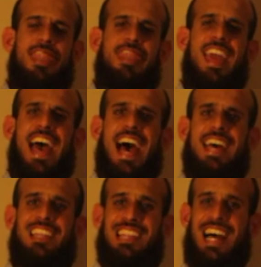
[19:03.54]
They
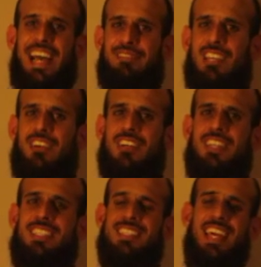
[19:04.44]
had
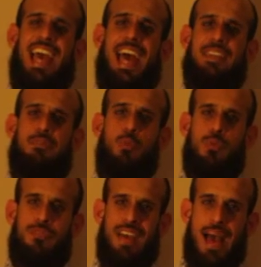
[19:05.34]
livelihoods, they had
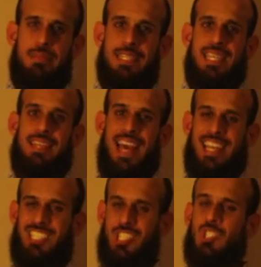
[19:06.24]
family, they
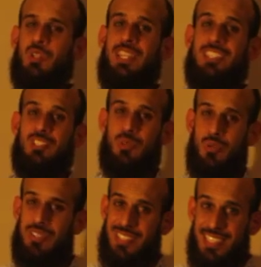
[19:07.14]
had children in
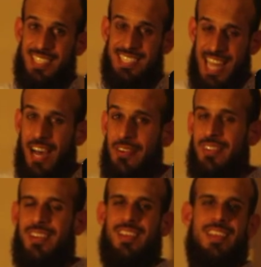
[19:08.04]
schools in this town,
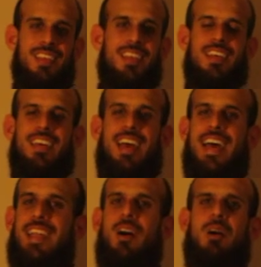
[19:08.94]

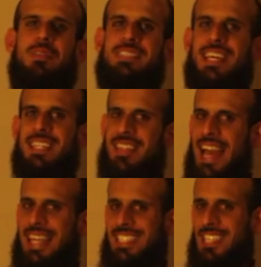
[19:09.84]
and all of a sudden they
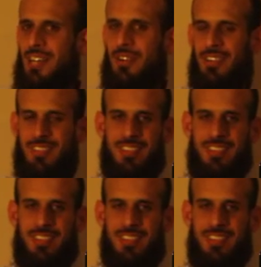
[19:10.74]
had to go.